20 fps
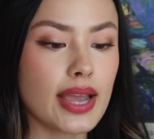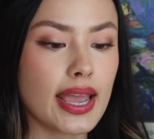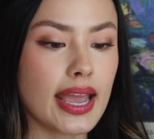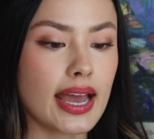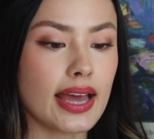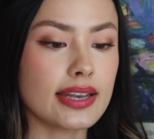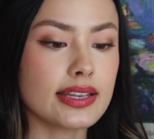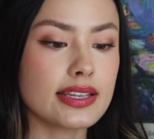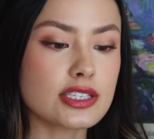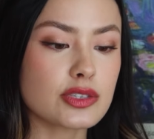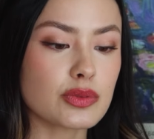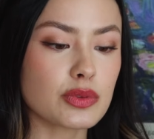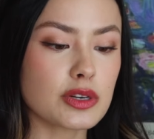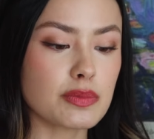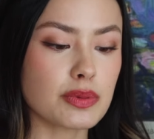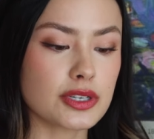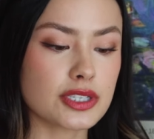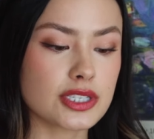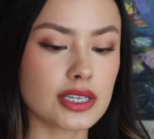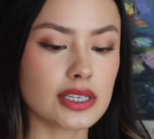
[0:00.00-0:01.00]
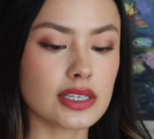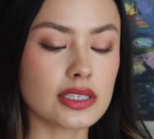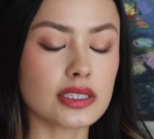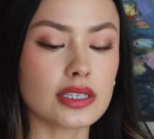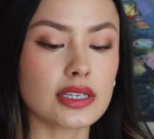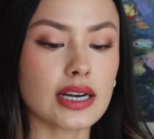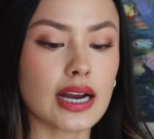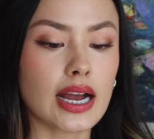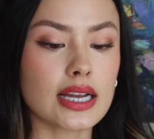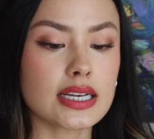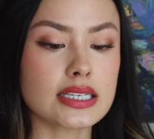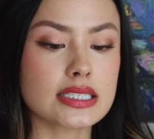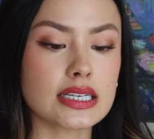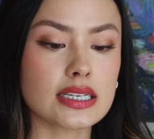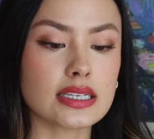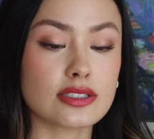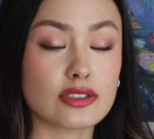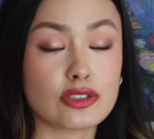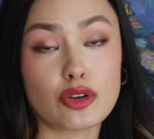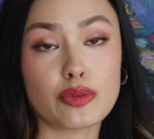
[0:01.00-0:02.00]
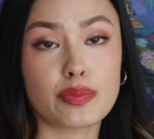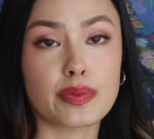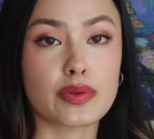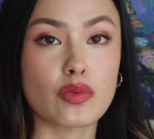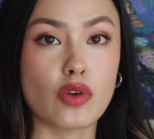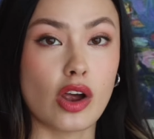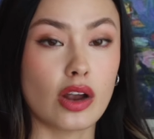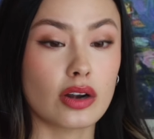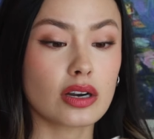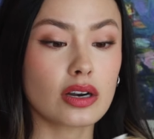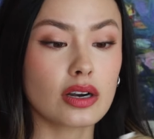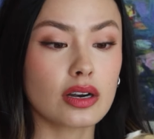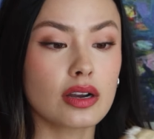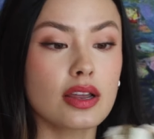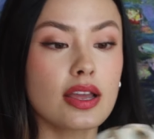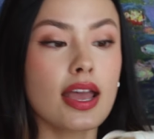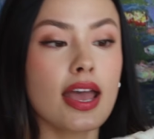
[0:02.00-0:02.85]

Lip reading: And this one in particular, I did soap and water.